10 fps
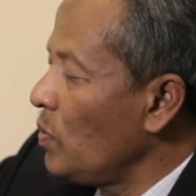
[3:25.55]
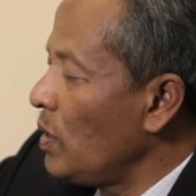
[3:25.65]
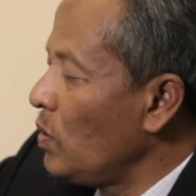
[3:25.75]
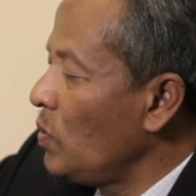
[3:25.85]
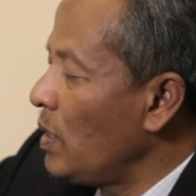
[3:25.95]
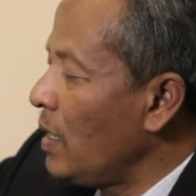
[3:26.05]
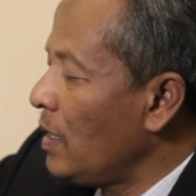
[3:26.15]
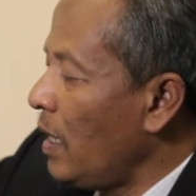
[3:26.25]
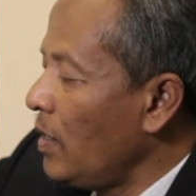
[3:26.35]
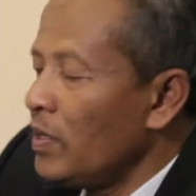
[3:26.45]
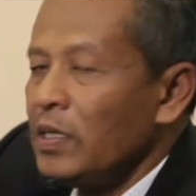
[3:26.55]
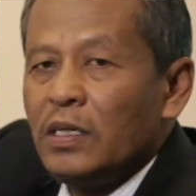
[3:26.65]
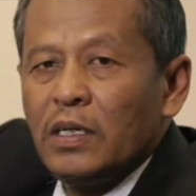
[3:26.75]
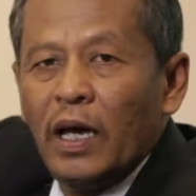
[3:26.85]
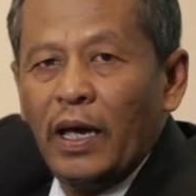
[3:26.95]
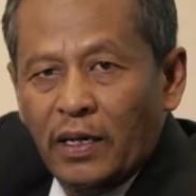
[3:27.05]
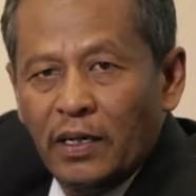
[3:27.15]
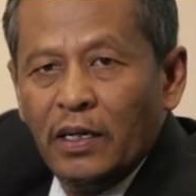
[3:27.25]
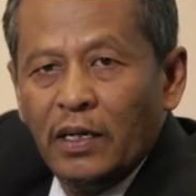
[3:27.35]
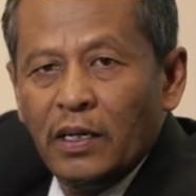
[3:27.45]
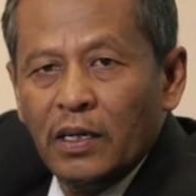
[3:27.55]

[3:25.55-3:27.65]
do the data entry at the